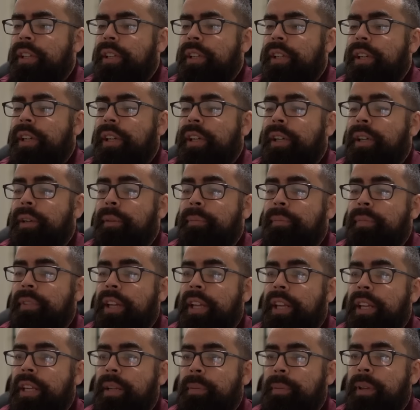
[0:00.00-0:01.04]

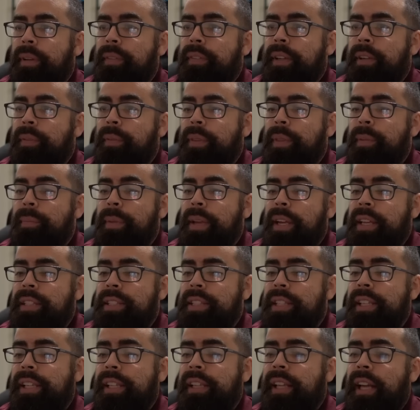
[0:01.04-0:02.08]
They end up coming in with the
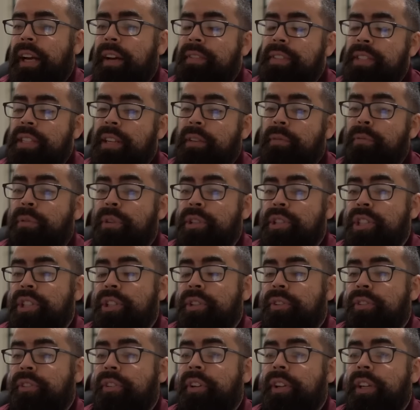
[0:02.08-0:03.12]
Mantine. They obviously have 1
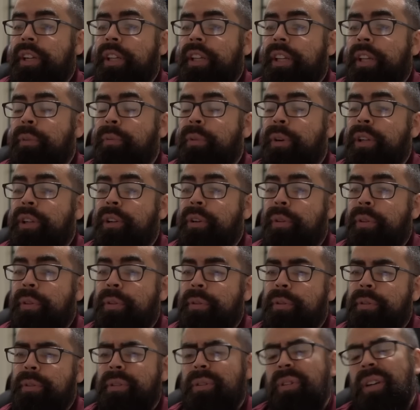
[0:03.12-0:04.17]
shield, so they're going to let 1 go
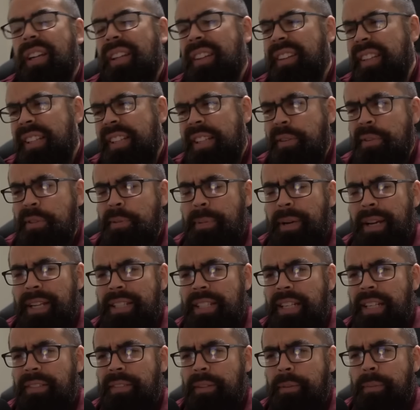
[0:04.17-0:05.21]
through. I think that was bad
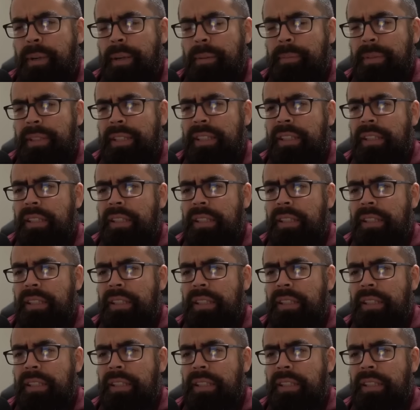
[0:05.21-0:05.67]
timing by me.